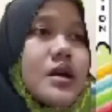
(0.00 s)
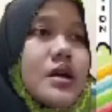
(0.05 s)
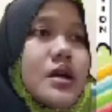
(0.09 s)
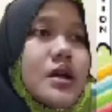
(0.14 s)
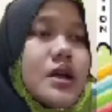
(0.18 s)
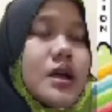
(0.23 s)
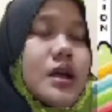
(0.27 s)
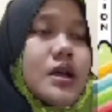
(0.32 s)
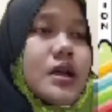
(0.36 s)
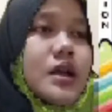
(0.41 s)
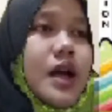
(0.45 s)

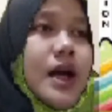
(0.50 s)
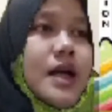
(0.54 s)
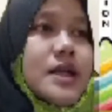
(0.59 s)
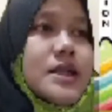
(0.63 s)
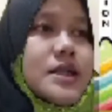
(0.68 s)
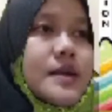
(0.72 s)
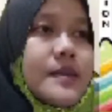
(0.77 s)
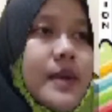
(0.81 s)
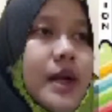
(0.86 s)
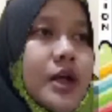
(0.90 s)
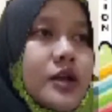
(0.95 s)

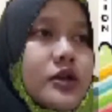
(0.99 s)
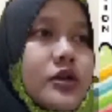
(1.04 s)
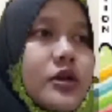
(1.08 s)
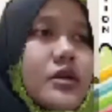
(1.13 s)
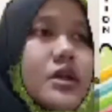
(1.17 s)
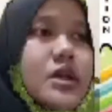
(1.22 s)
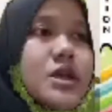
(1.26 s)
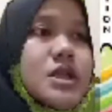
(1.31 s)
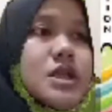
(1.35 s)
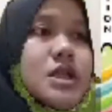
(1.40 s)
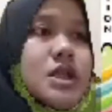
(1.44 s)
Assimilator
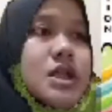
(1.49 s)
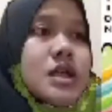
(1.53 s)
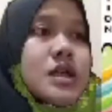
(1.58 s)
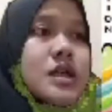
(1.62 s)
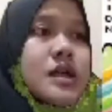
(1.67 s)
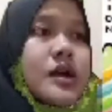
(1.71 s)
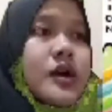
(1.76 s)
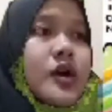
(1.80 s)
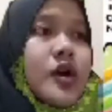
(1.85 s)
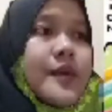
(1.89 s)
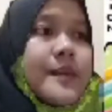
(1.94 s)
is a
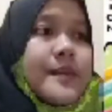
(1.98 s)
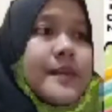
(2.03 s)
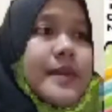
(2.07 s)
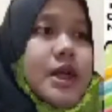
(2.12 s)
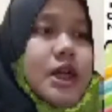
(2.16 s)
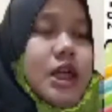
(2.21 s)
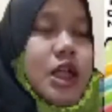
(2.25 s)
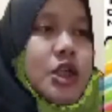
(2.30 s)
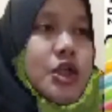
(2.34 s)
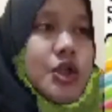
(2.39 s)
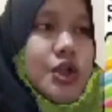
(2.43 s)

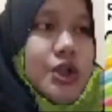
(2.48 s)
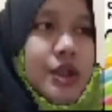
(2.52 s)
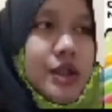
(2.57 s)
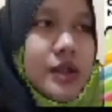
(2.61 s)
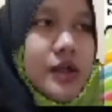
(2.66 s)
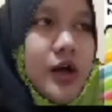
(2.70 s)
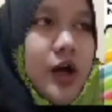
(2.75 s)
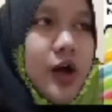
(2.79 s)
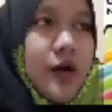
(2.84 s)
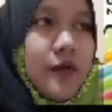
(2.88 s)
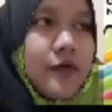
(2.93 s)
combination
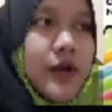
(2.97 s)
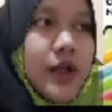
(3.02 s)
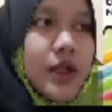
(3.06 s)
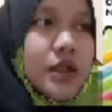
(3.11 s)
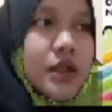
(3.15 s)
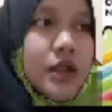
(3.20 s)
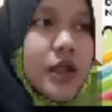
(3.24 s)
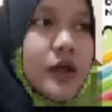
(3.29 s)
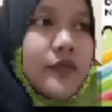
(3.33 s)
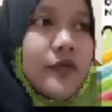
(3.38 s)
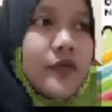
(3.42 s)

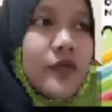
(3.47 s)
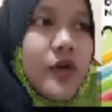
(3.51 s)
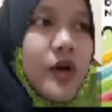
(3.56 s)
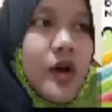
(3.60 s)
reflective